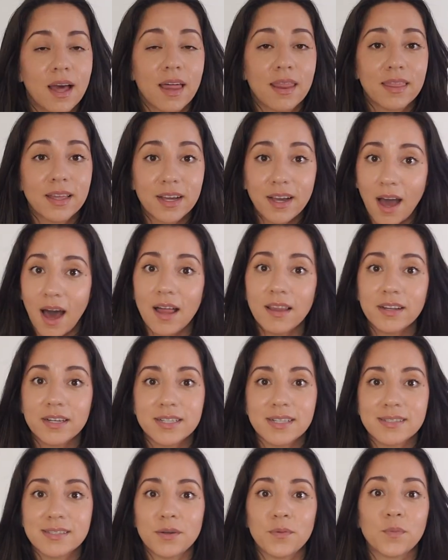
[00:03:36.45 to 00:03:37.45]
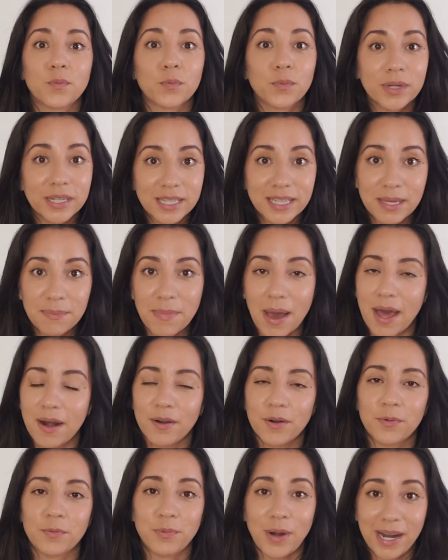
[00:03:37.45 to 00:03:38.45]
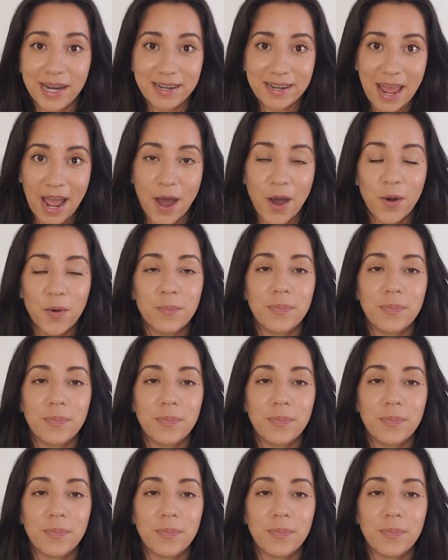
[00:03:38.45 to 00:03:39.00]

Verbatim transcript: The color doesn't really matter right now,